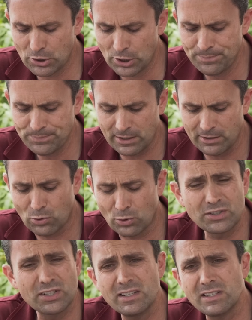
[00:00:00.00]
good, and of
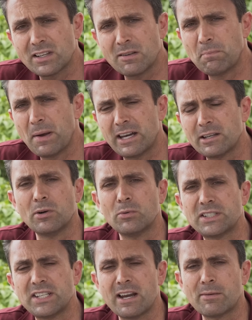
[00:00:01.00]
course it is compatible
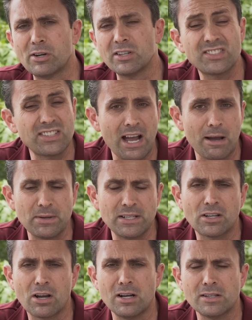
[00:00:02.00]
with Tamron's
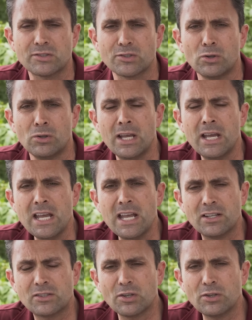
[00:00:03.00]
tap-in console,
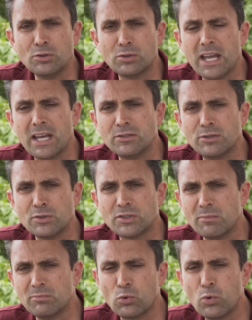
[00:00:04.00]
and so you can do
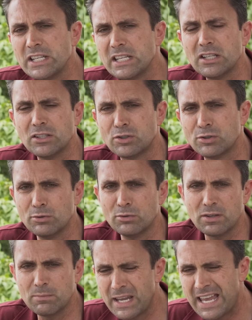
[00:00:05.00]
some tweaking to
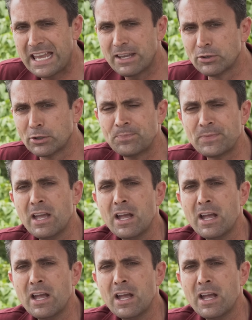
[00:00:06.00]
the behavior.